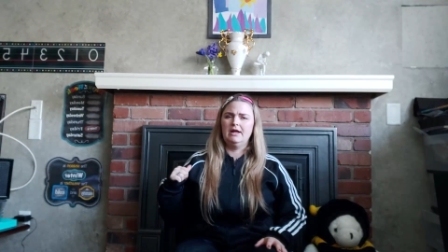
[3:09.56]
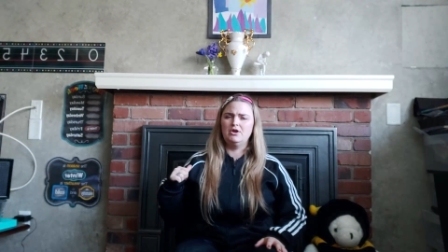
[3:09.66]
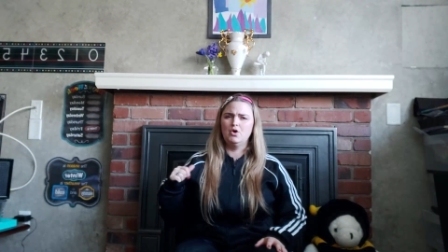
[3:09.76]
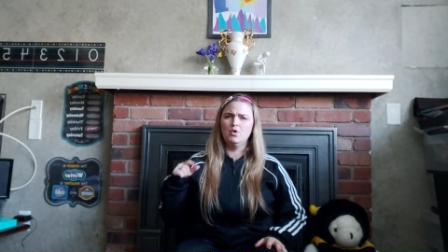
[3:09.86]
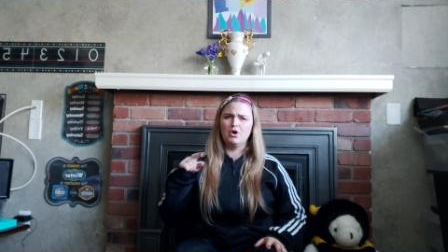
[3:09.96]

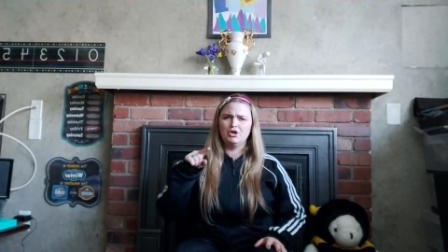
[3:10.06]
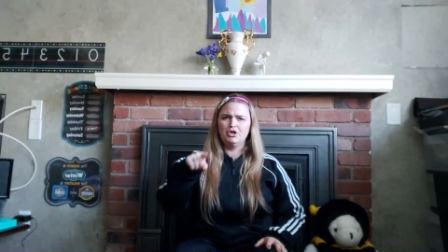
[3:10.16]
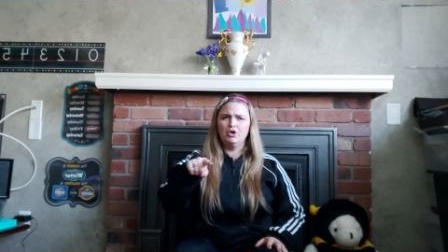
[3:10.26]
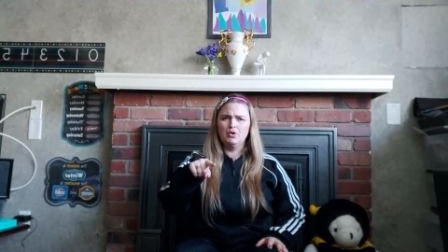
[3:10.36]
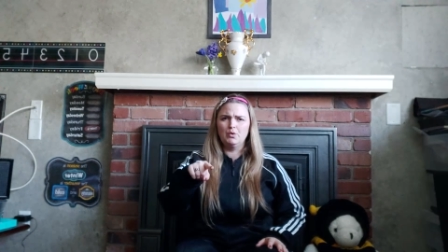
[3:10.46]
And who
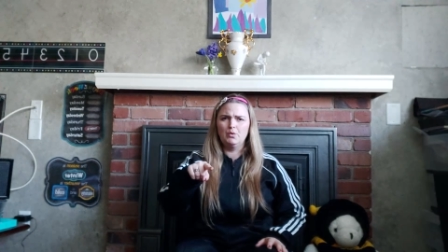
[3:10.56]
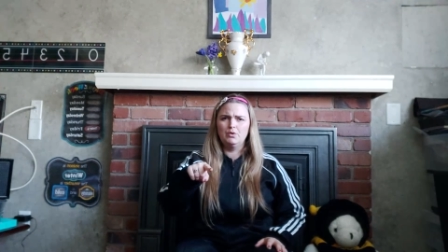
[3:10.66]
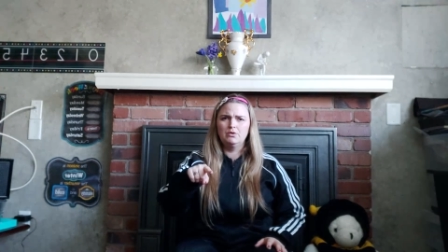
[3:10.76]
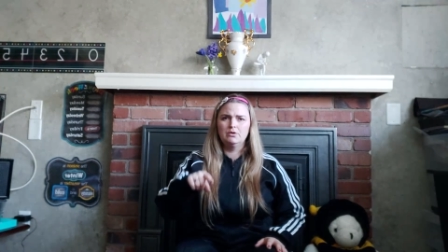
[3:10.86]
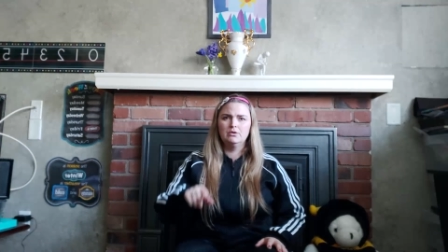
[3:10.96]
are
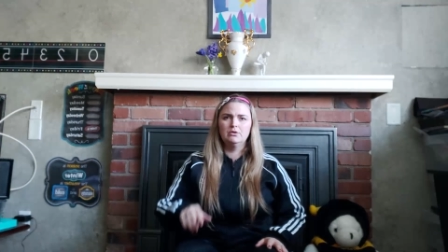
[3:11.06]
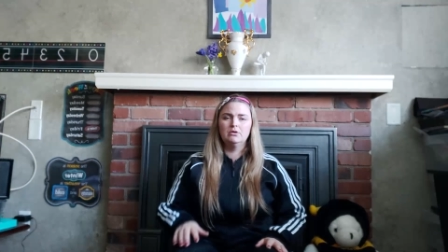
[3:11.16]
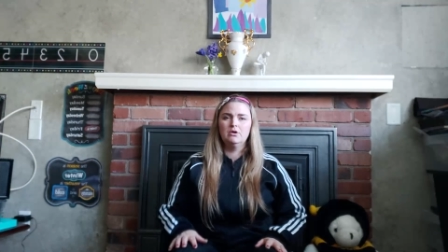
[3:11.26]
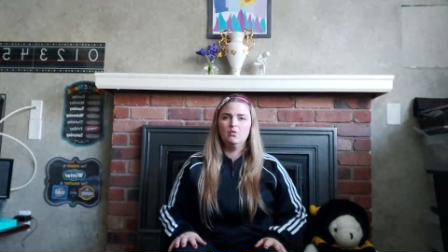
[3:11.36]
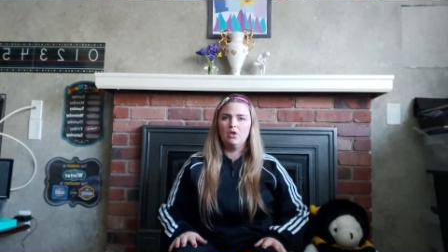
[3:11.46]
you?
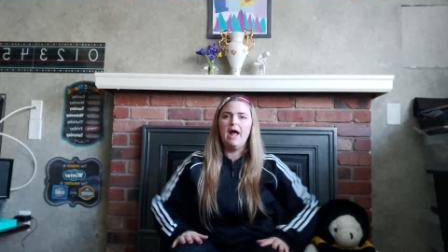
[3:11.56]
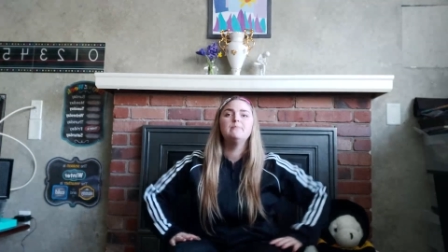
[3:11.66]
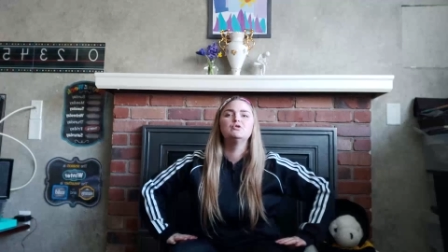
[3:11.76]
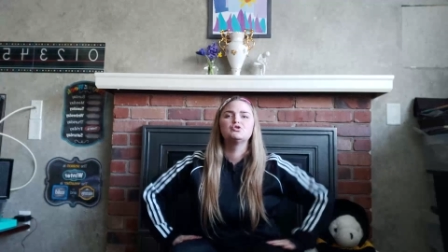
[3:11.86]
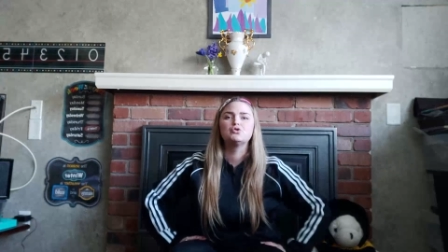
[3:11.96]
Well,
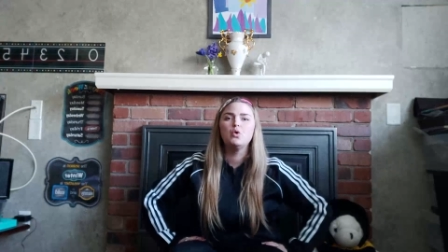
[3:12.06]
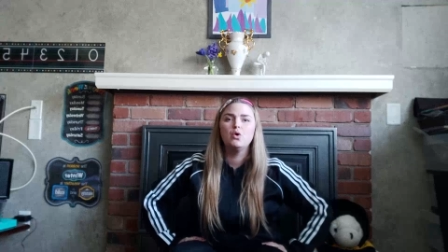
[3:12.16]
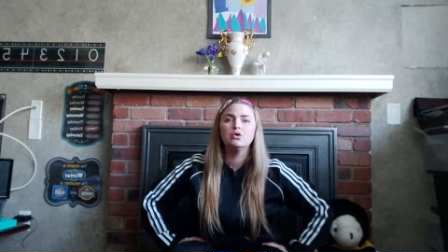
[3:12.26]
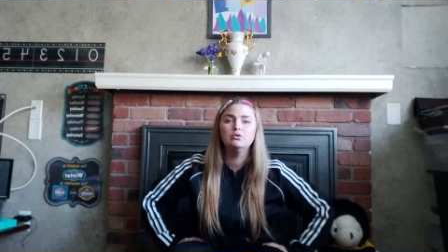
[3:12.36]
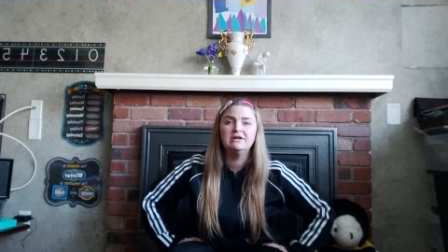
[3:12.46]
I'm the
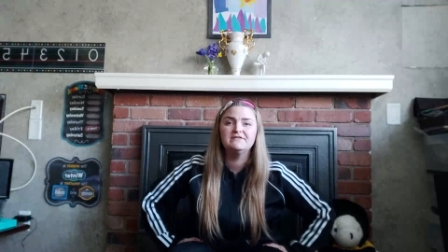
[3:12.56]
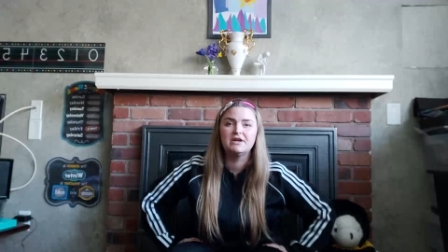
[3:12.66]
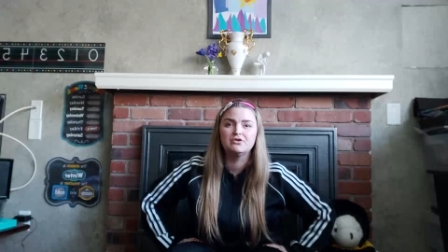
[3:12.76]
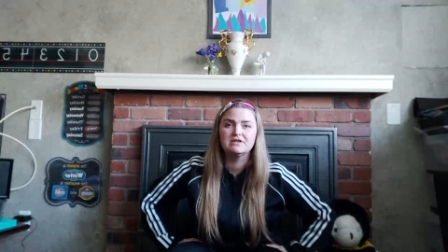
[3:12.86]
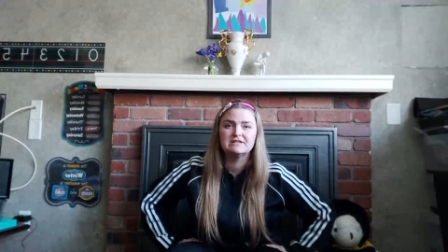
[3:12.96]
troll who lives
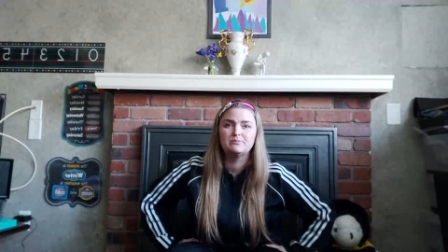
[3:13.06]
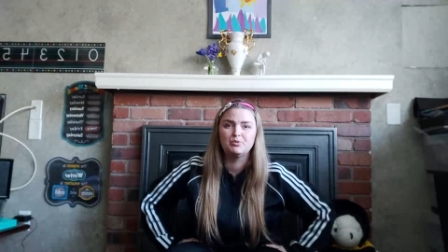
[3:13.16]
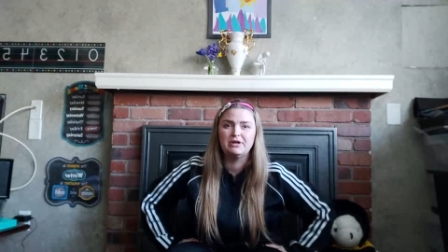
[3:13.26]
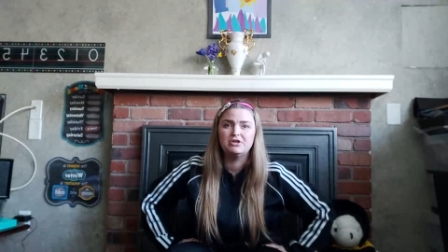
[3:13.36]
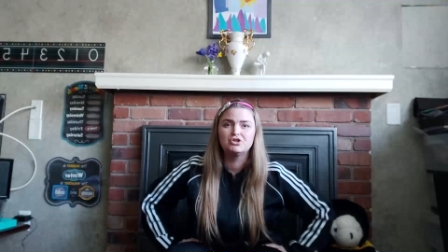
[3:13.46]
under this
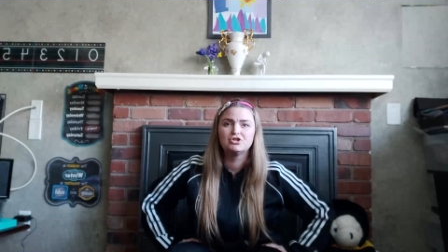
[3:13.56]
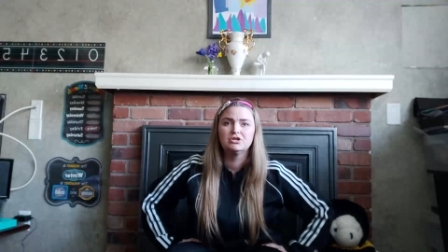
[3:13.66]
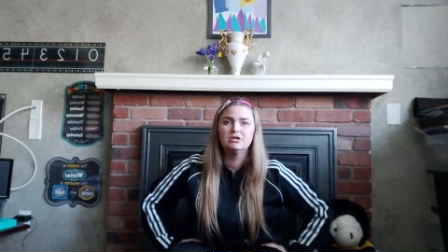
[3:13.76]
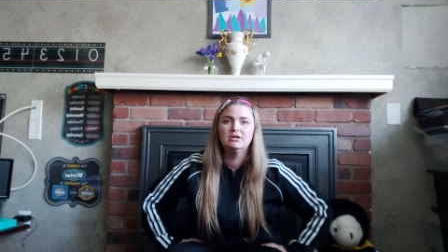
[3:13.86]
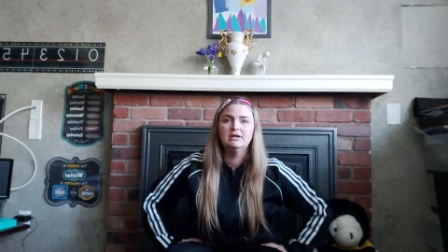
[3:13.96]

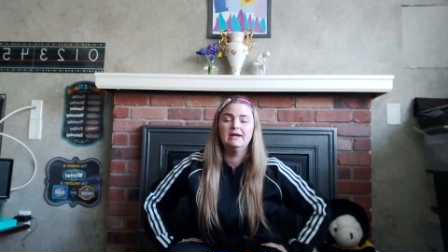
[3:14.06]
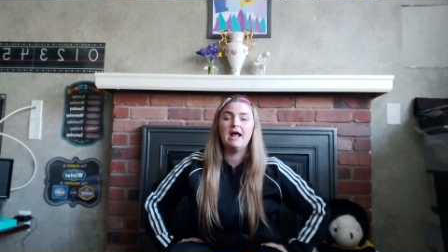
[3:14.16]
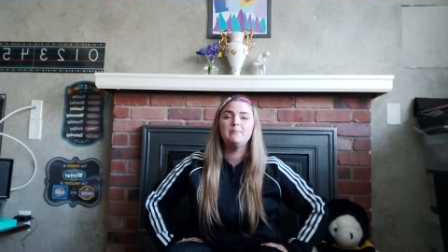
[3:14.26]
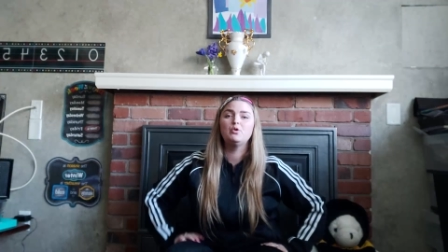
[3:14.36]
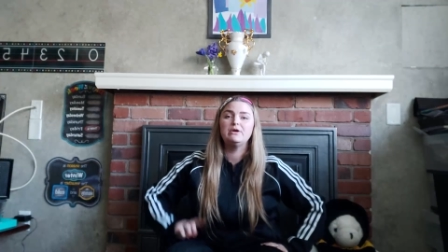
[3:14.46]
bridge,
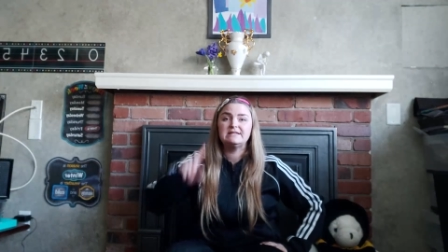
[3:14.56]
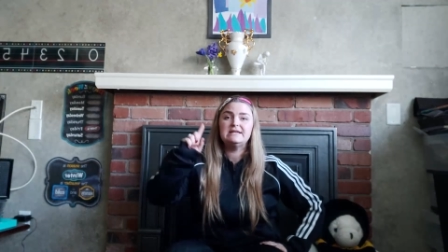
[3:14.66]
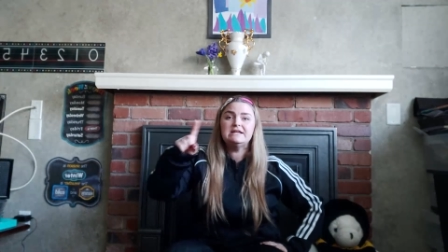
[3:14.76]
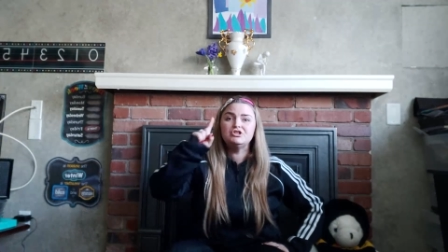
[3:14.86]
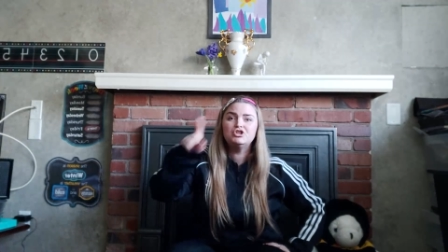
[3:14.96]
and I'm going
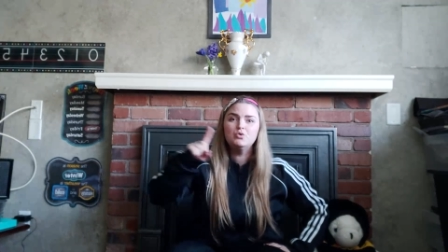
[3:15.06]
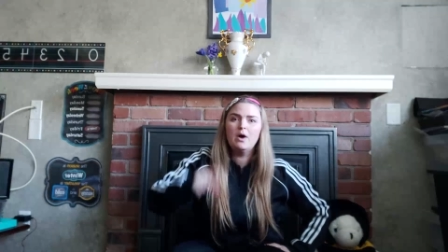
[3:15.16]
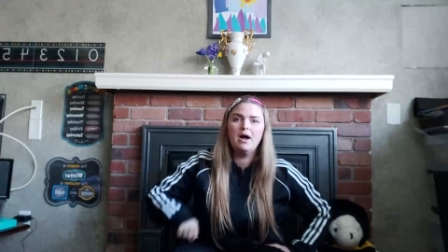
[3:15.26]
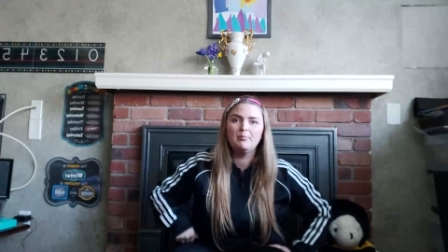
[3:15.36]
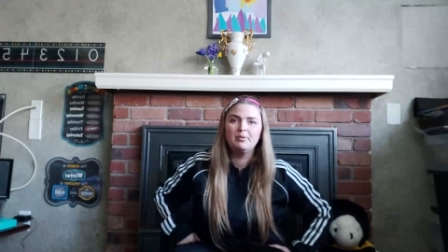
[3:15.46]
to eat
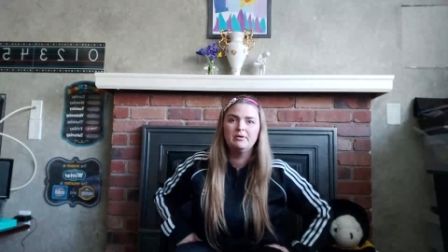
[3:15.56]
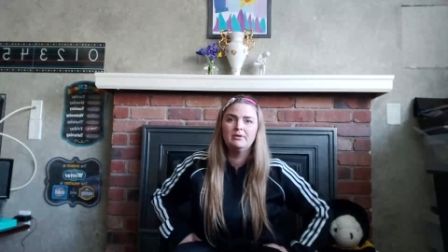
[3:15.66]
you up.